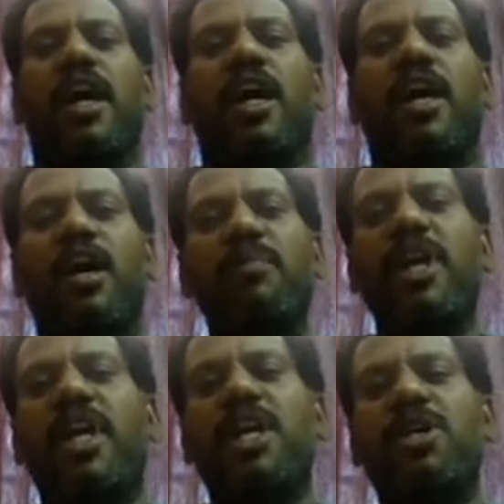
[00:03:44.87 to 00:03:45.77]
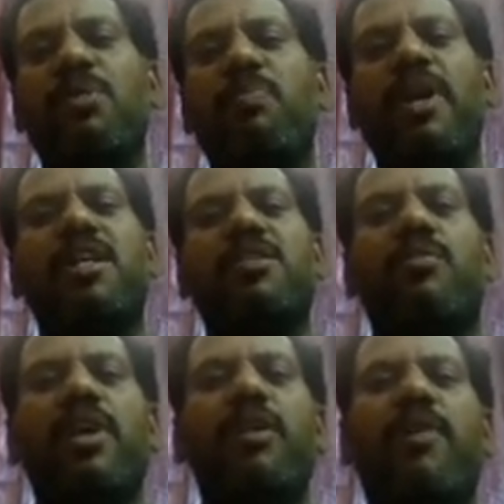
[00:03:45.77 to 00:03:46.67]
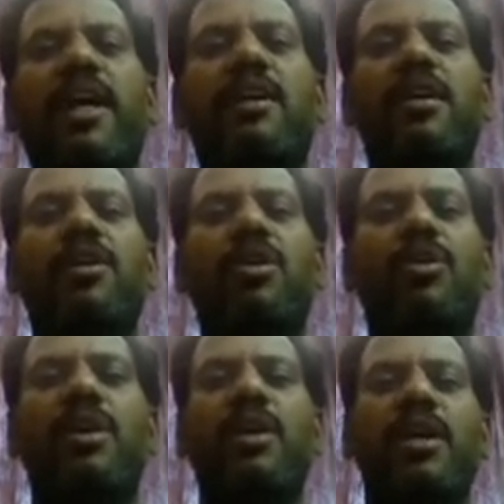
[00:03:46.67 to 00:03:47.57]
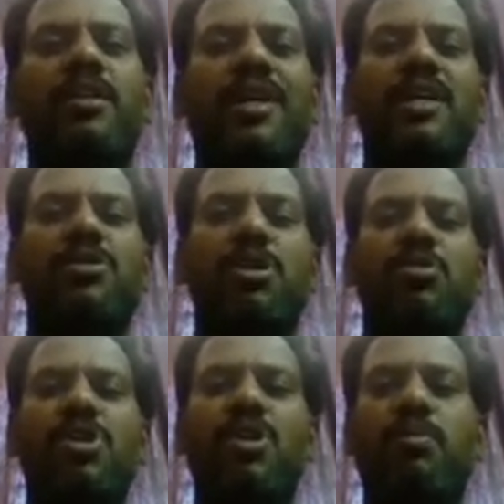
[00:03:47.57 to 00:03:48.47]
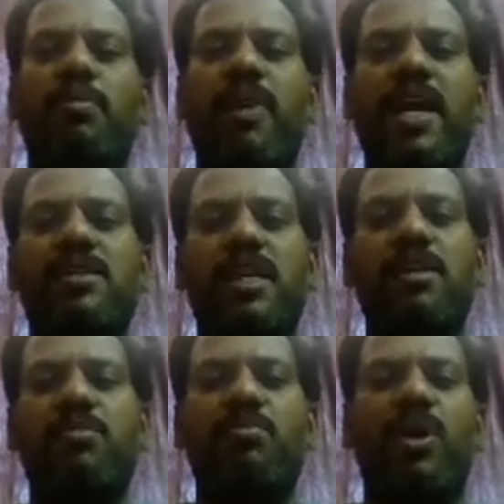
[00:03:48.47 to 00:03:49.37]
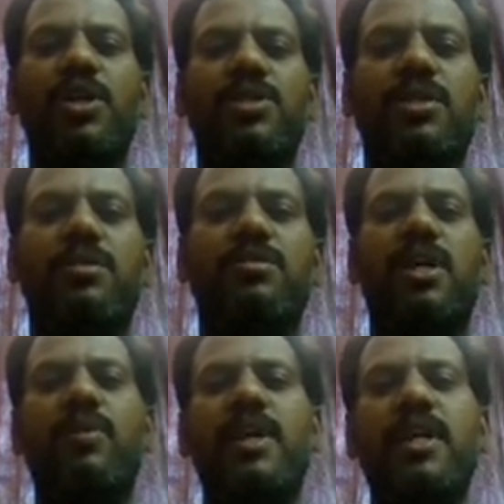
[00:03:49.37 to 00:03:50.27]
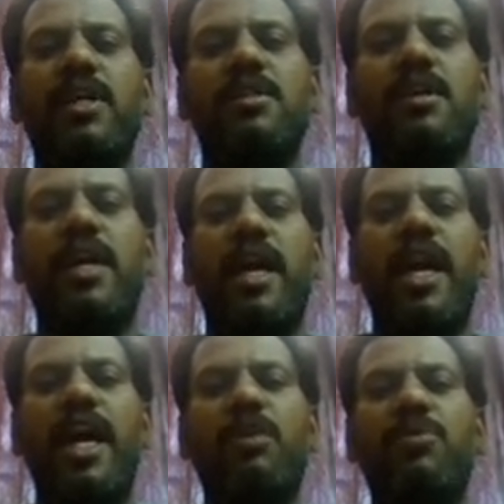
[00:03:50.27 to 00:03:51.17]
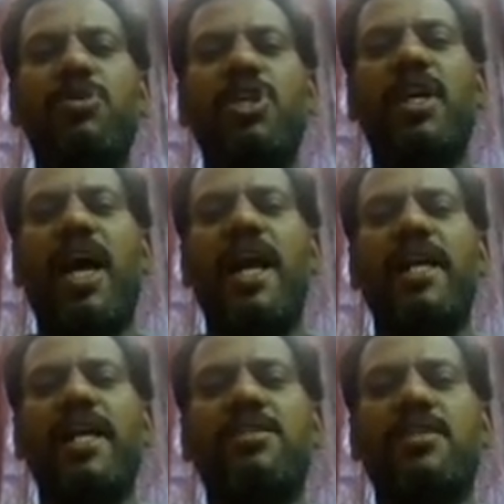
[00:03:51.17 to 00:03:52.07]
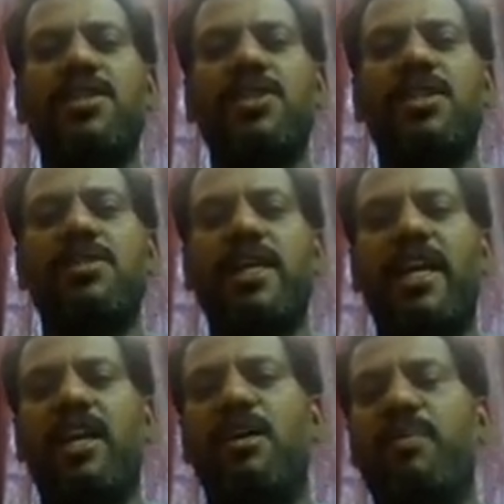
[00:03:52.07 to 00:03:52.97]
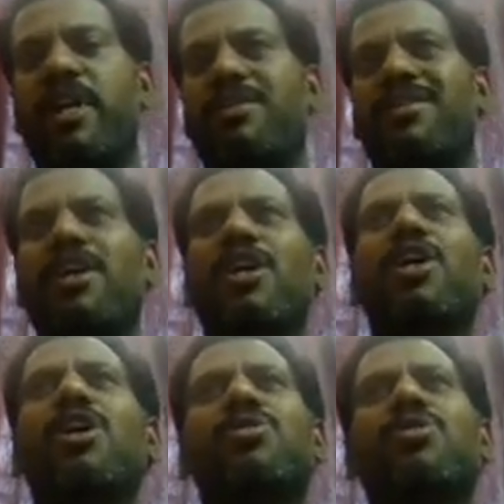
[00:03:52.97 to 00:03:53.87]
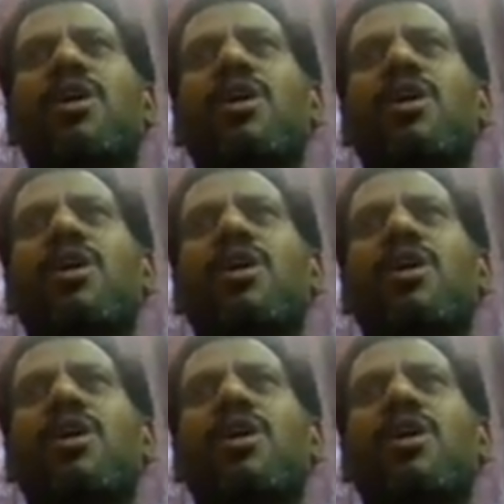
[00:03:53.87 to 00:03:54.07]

communication plays a very vital role in the execution of plans and policies. Third one is help to share ideas, suggestions and complaints. So